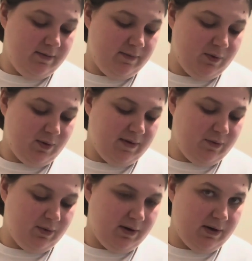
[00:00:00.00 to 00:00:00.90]
3,
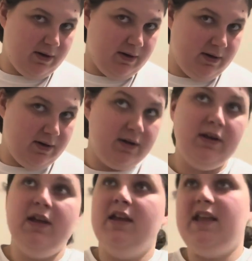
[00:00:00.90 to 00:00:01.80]
4.
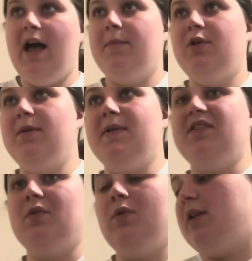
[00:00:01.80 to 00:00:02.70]
Yeah, I'm only
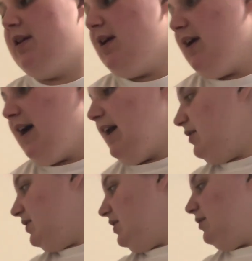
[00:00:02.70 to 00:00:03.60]
missing 1. I don't know.